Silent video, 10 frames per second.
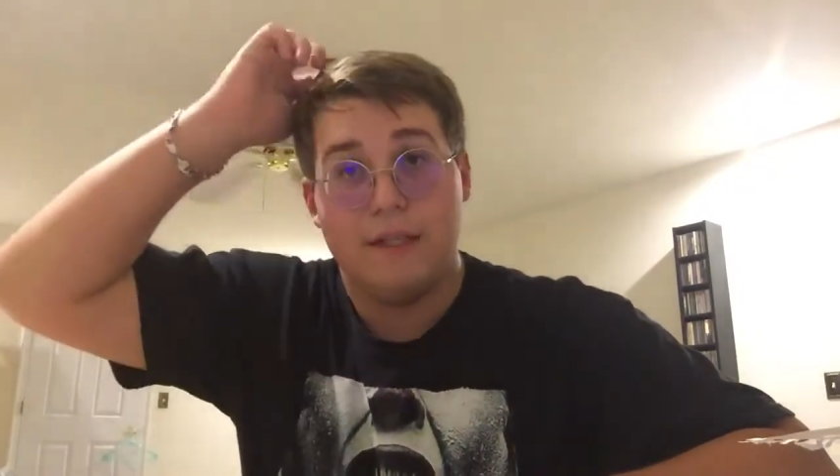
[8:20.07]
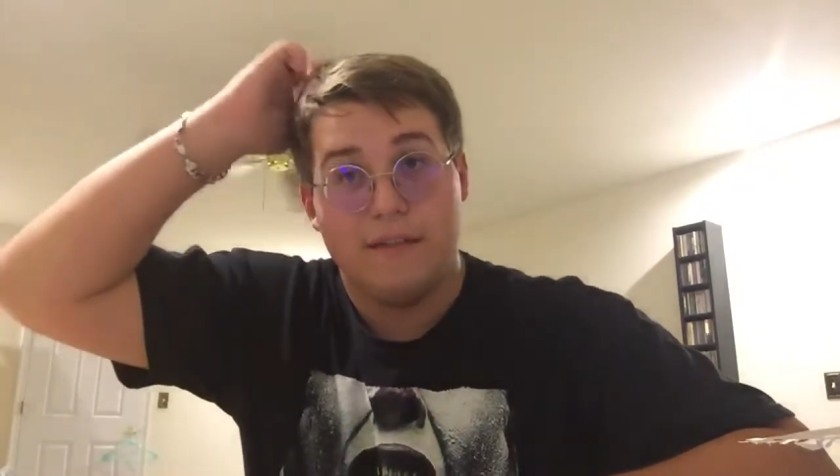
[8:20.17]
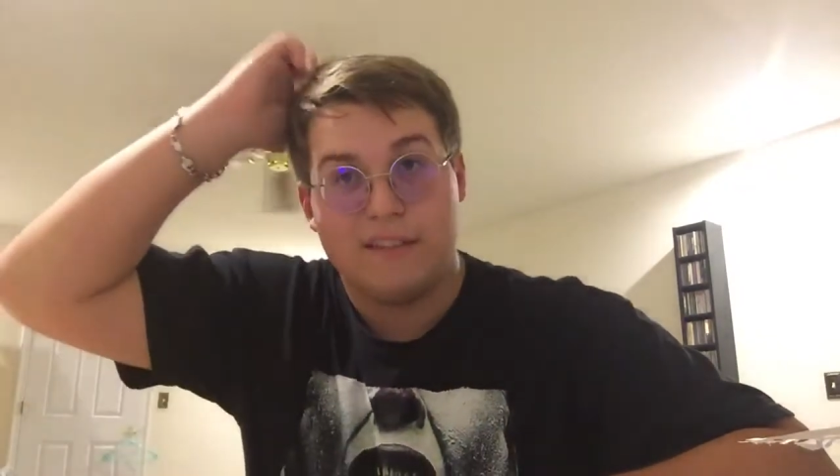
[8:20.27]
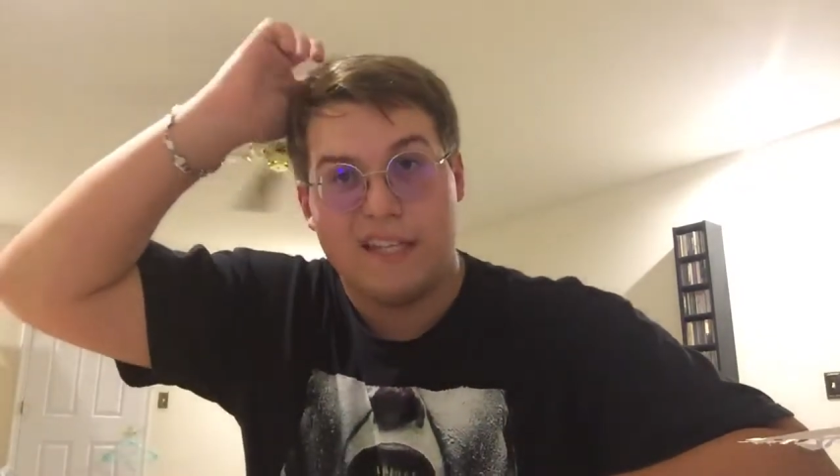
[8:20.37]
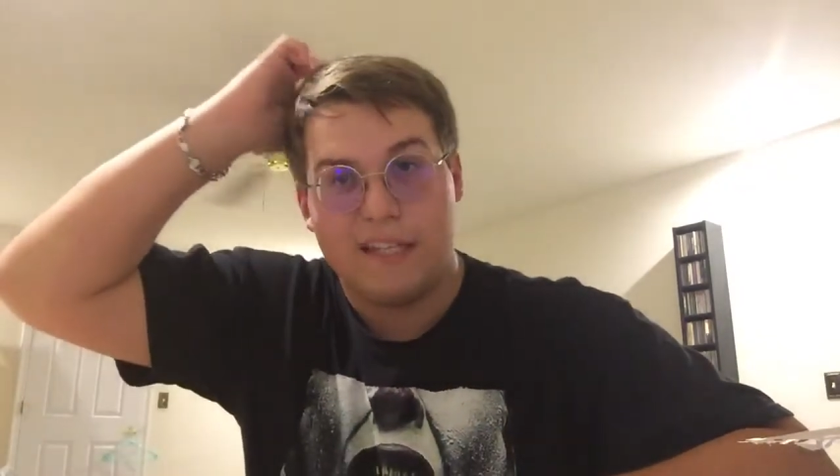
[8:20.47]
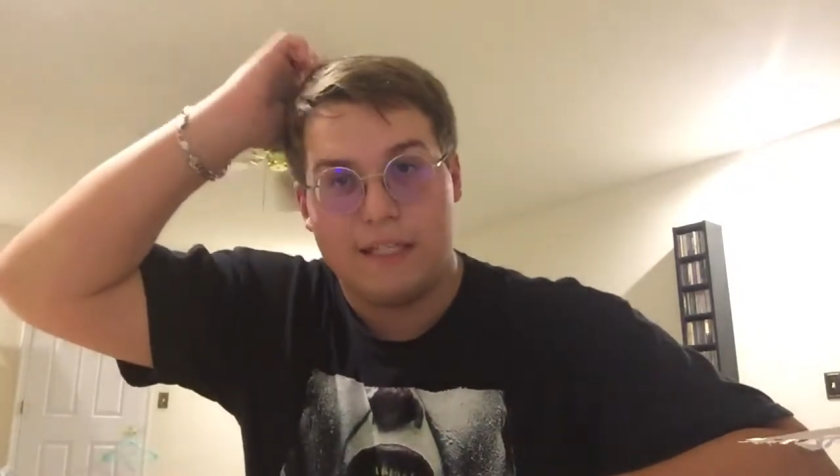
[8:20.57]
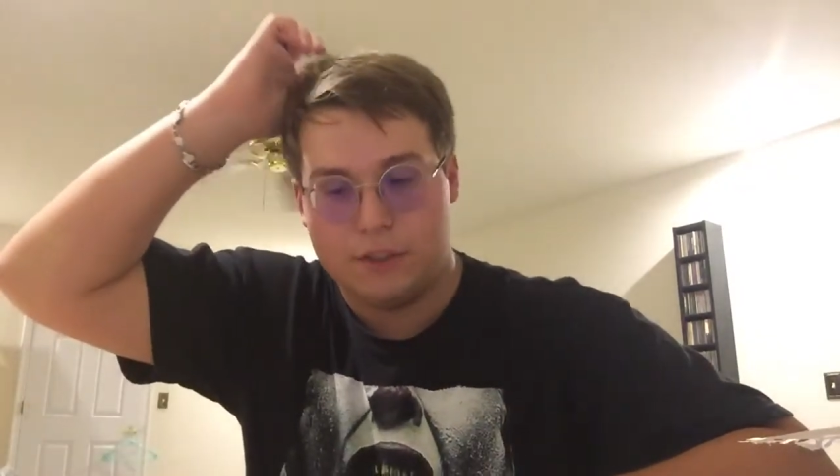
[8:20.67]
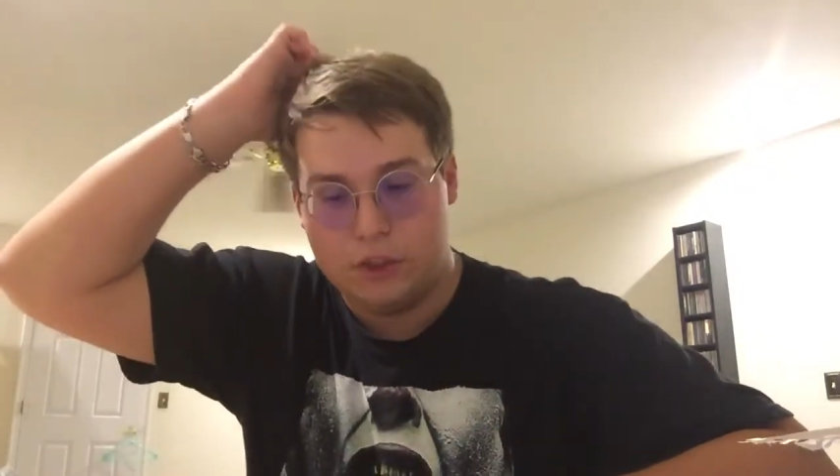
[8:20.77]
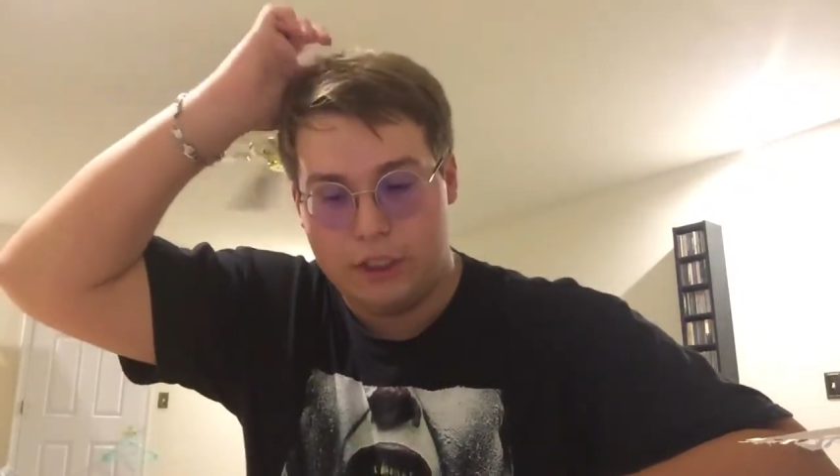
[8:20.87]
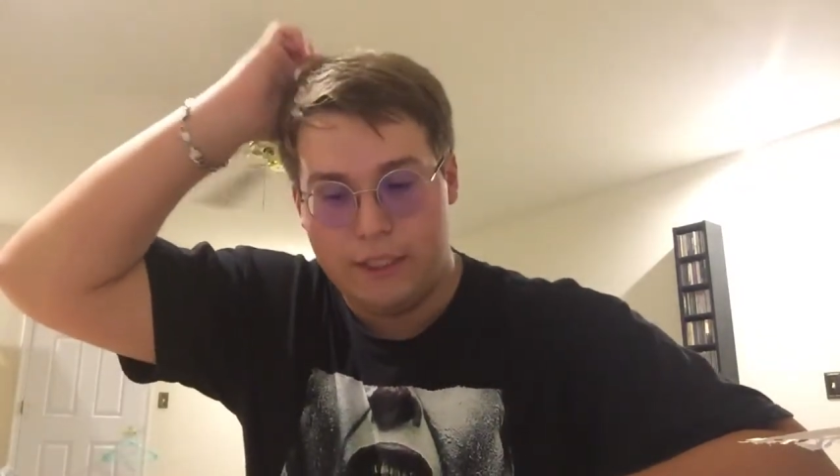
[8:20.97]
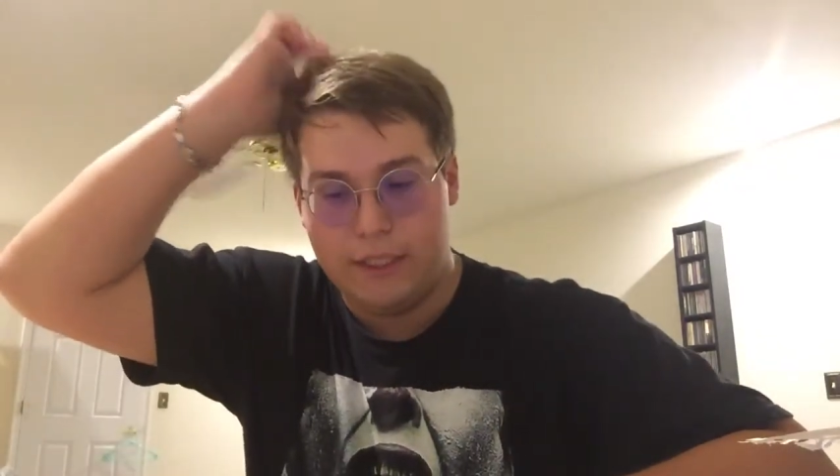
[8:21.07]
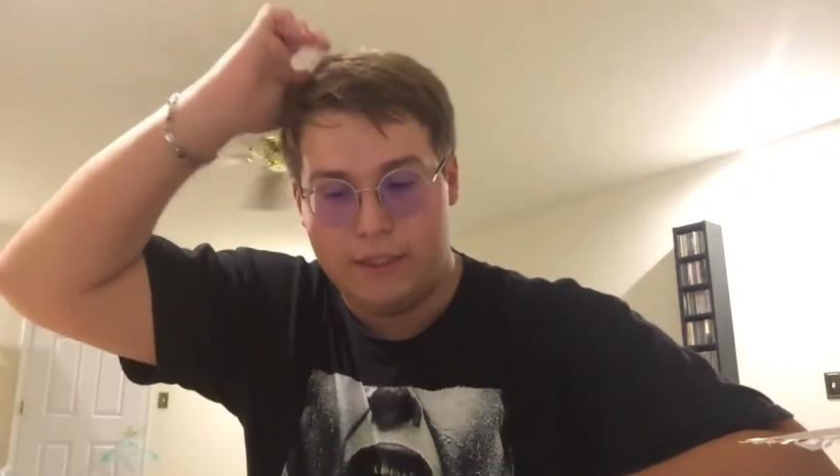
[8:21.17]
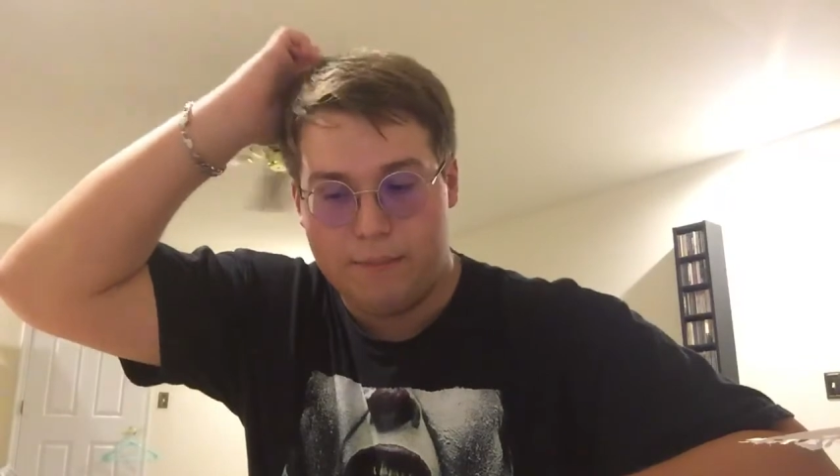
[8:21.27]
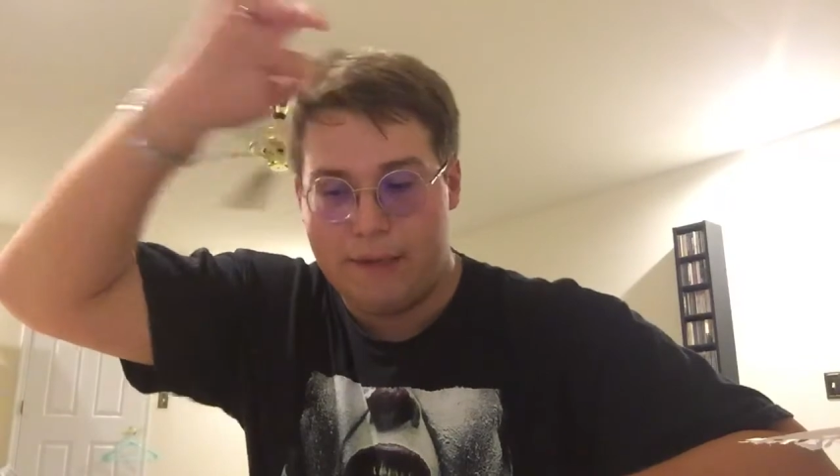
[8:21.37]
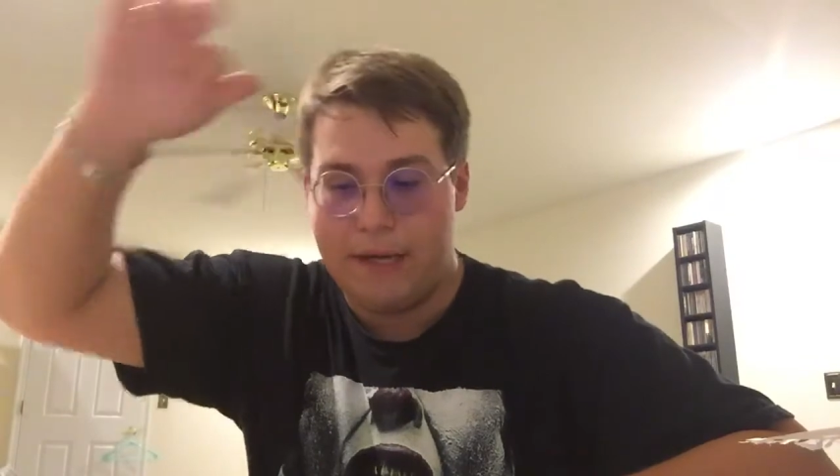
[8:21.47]
He was kind of like a genie in
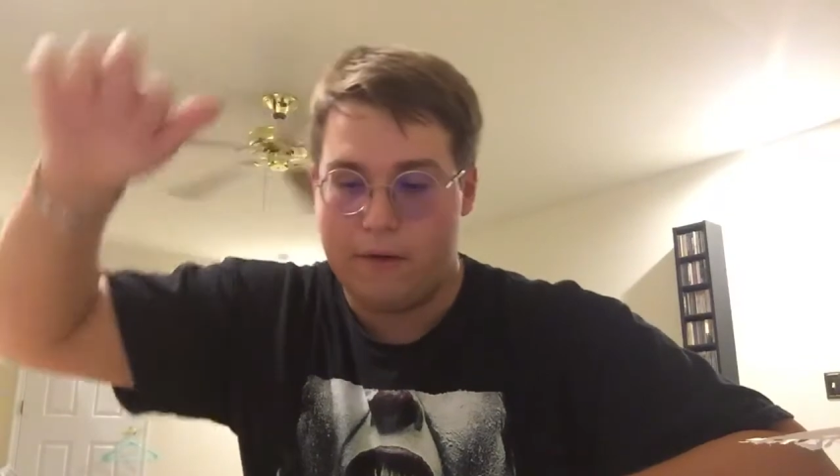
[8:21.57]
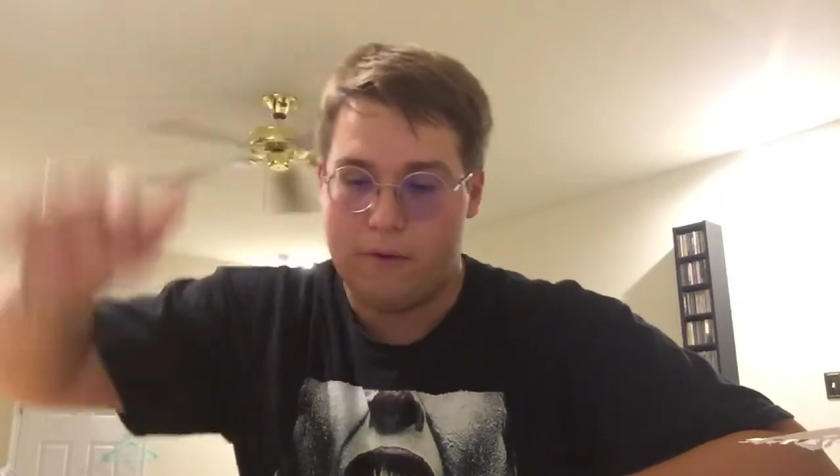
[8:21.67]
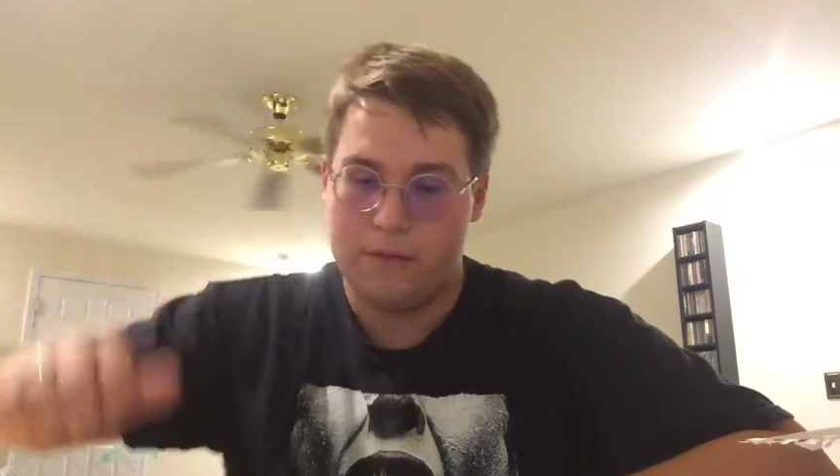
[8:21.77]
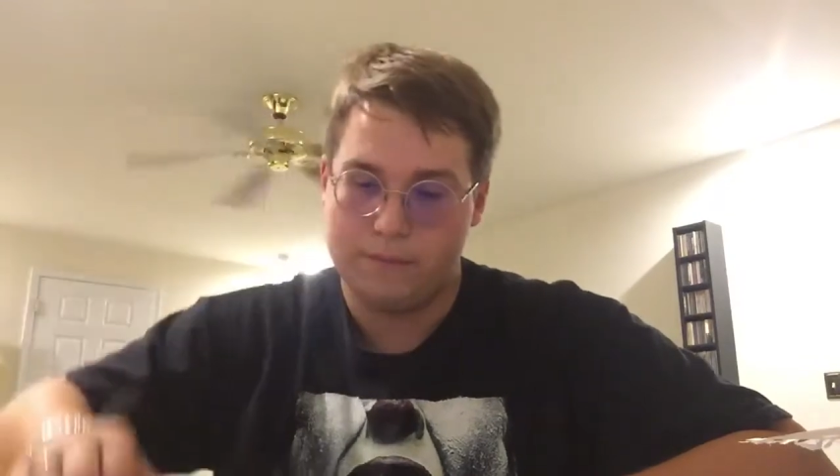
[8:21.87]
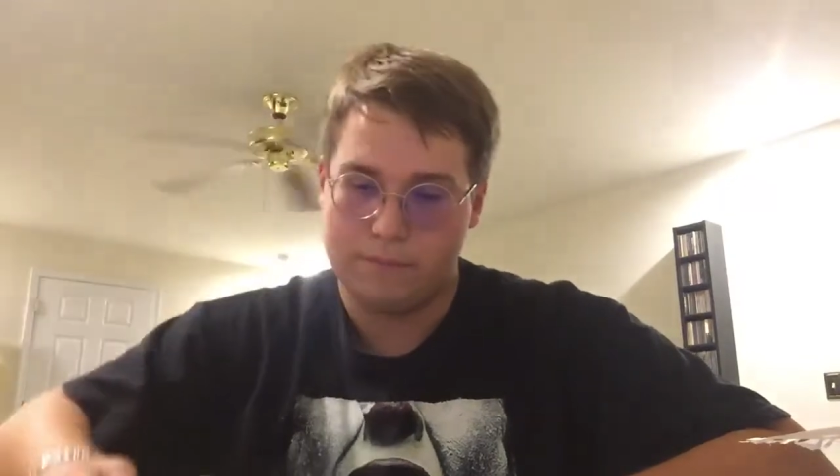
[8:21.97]
the bottle.